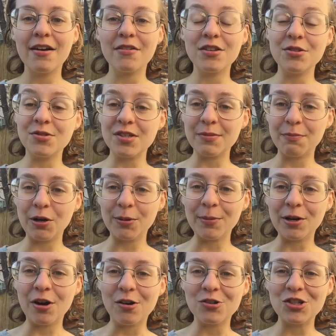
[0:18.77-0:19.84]
using
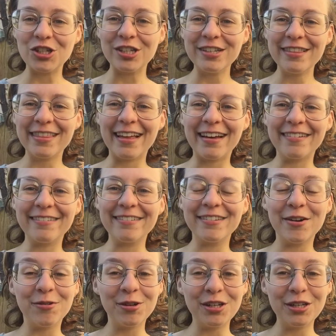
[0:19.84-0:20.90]
permaculture that'll
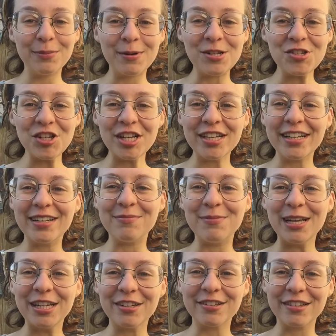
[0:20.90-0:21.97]
lower your budget and
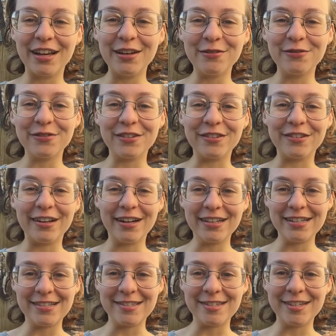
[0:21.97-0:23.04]
make your life a lot
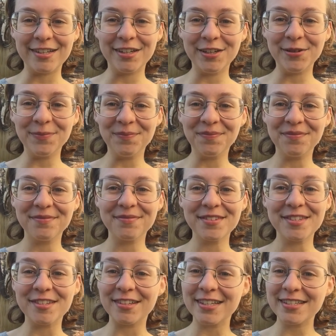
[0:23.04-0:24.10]
easier.
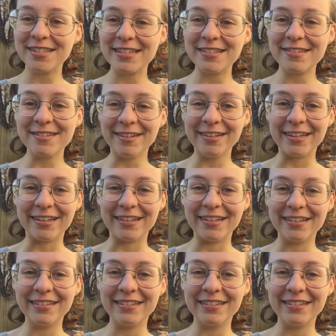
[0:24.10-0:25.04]
So let's get started.